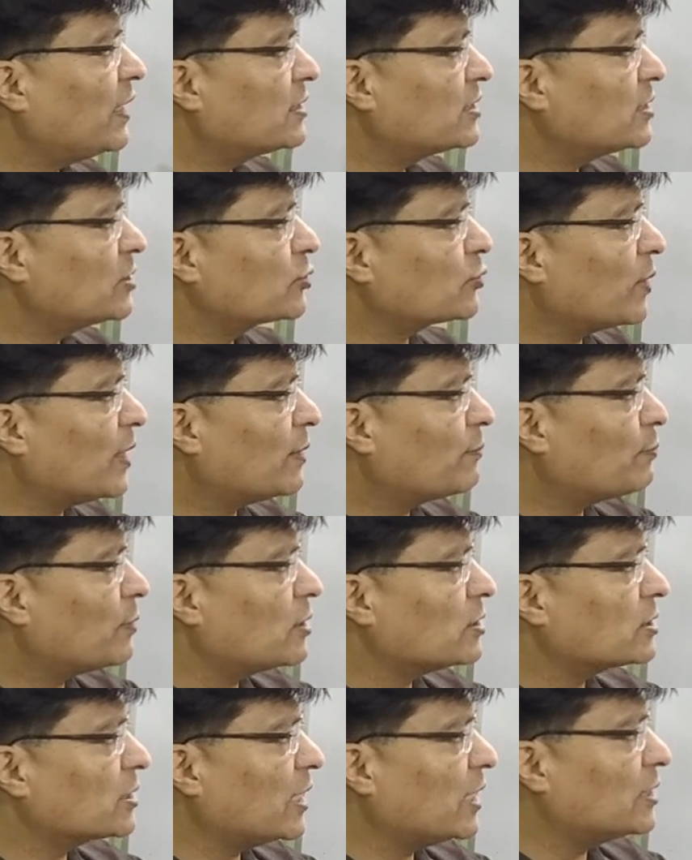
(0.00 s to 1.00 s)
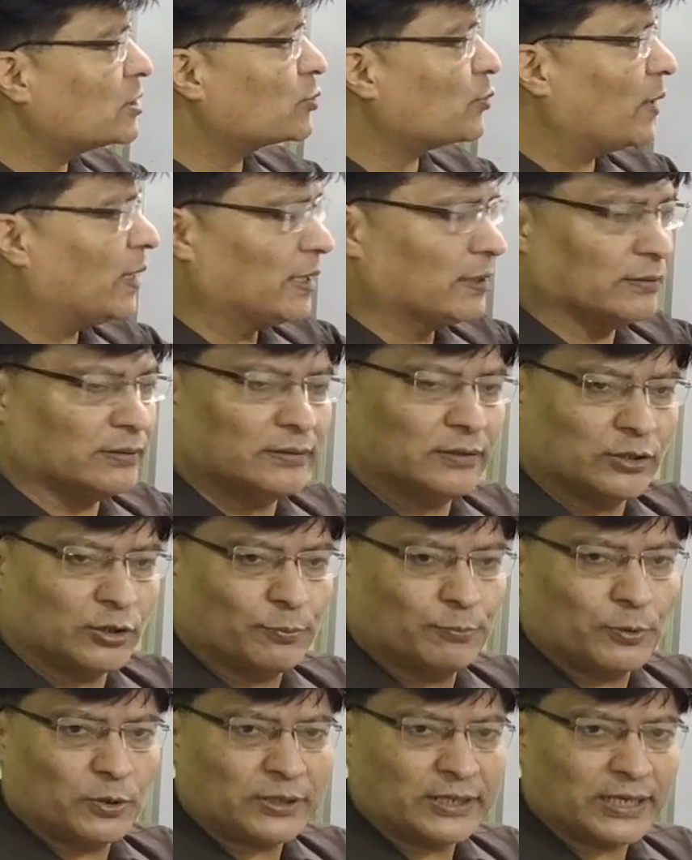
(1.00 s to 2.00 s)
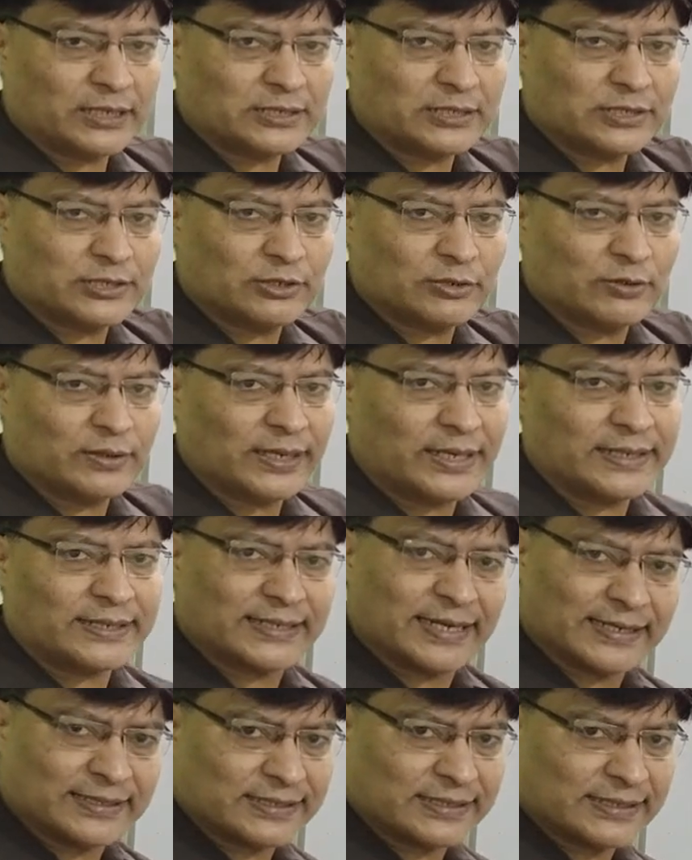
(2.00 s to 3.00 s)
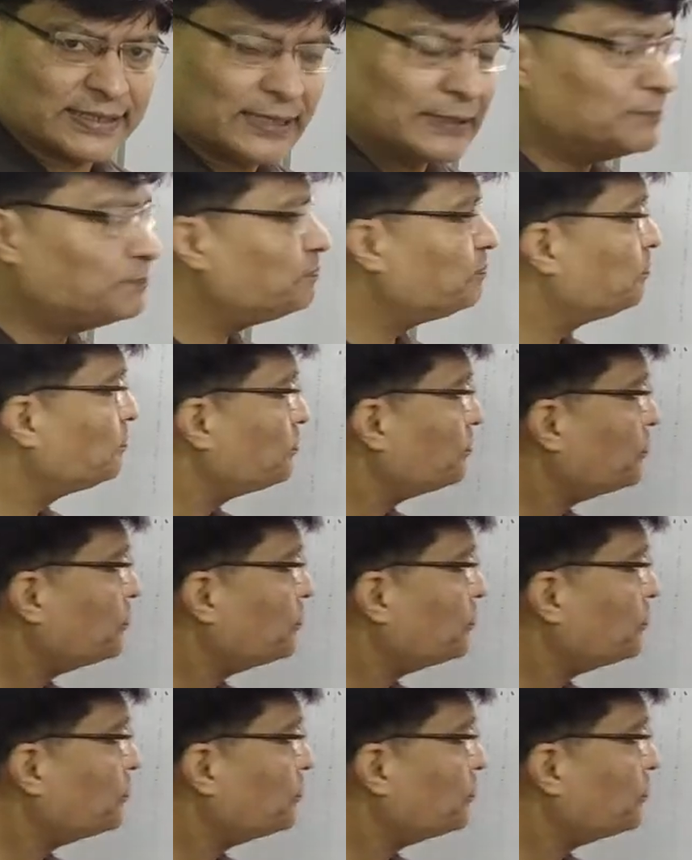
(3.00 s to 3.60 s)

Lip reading: x square plus a square, you put x is equal to a tan theta.